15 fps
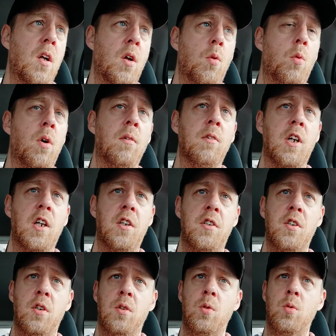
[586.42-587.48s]
what I'm going to
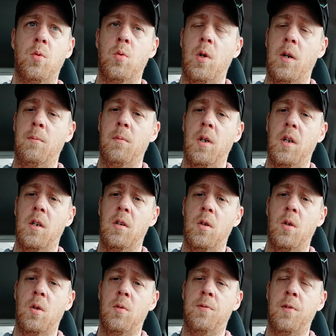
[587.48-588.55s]
do, where I'm going to
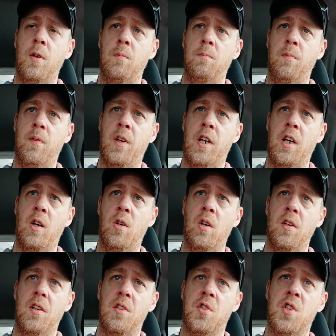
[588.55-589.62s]
go from here
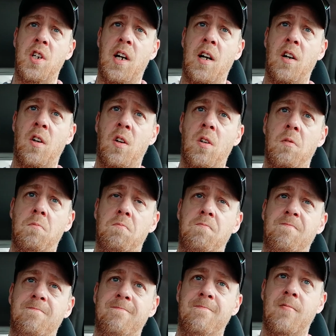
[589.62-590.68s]
on this channel,
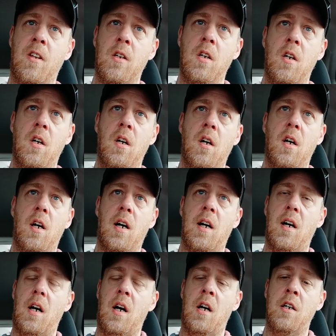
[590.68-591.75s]

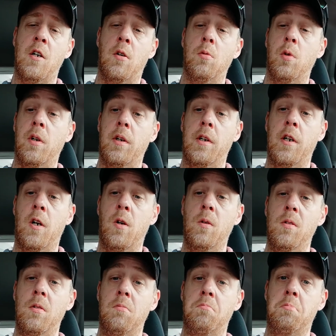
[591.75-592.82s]
I don't really know.
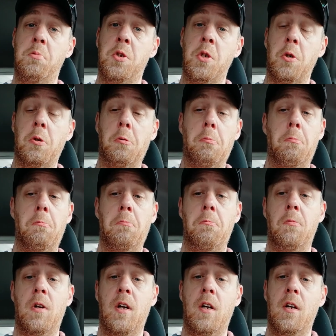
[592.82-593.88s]
So
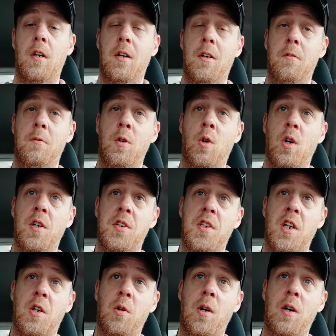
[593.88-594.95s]
if you want to
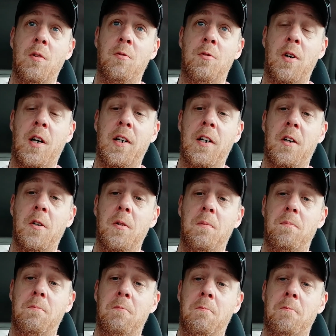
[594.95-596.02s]
stick around and find out,
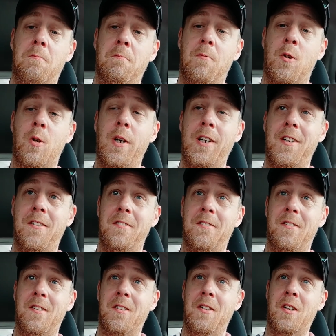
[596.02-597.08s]
great.
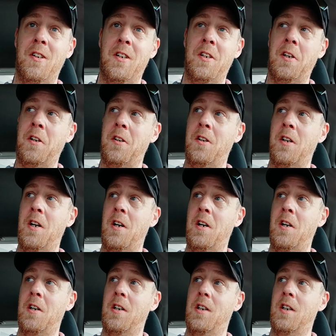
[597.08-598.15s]
And uh,